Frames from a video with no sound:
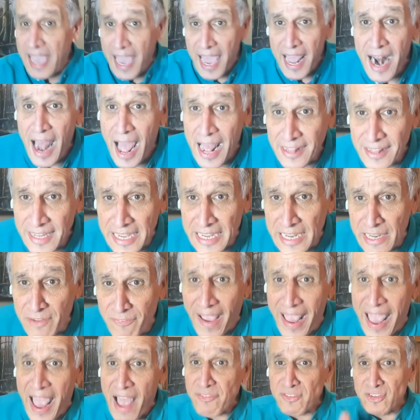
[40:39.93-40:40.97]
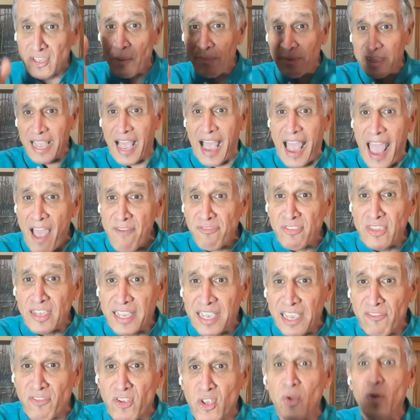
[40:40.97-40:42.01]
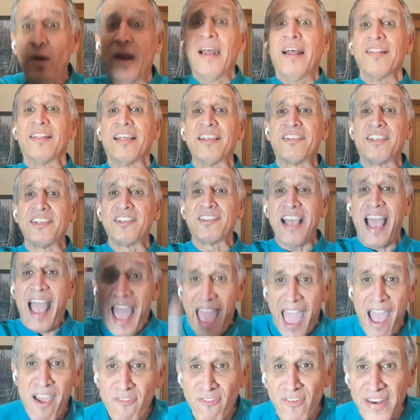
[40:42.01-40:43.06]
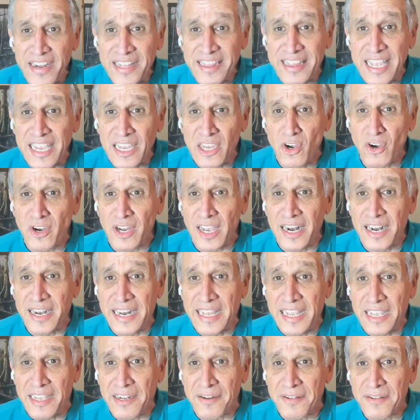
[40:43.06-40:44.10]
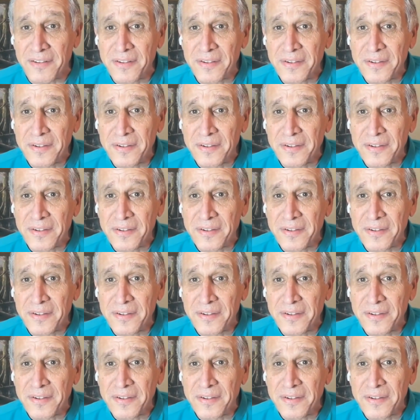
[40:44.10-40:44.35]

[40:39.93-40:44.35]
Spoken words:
Cannot leave. I have something I have to give you. This is everything you're going to need."